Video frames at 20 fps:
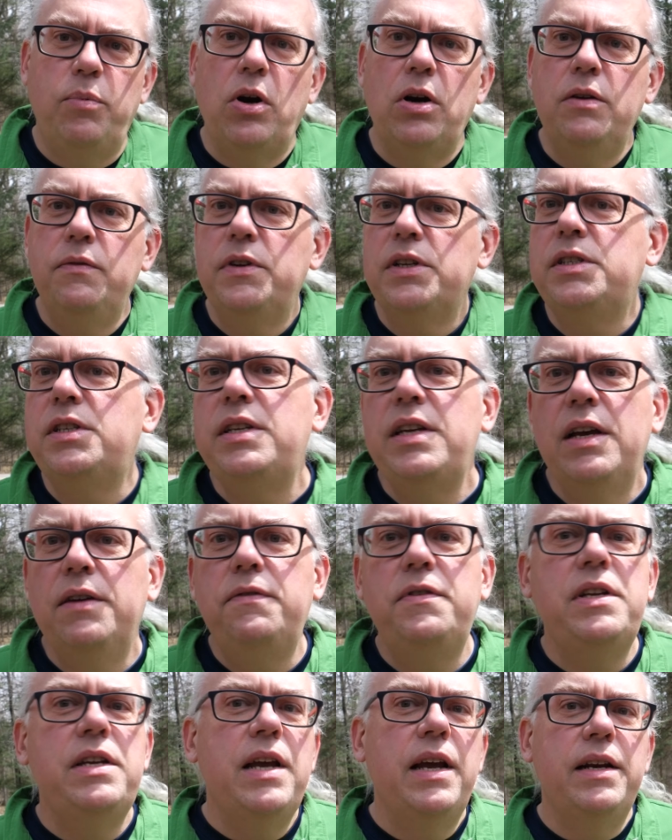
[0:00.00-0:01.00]
Part of it's the
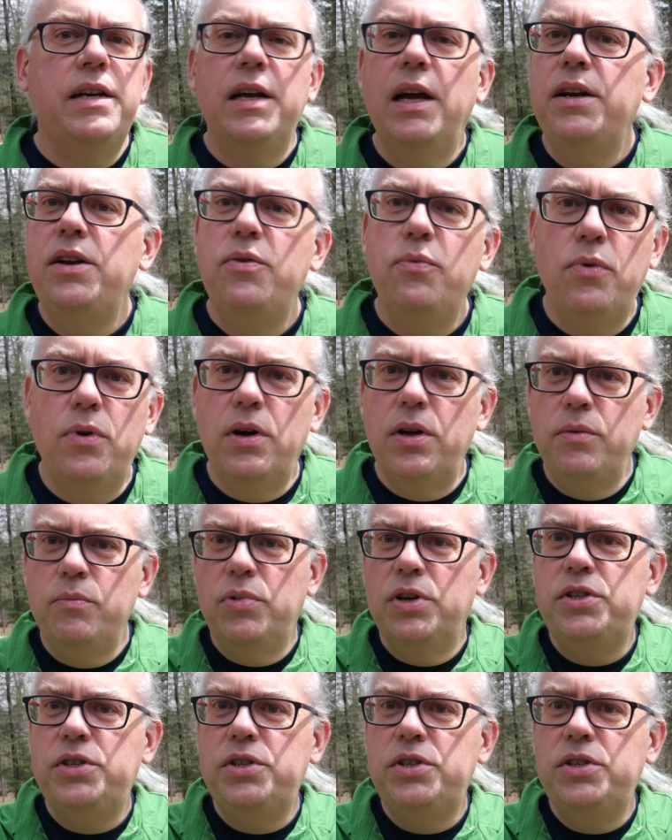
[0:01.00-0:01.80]
FT891.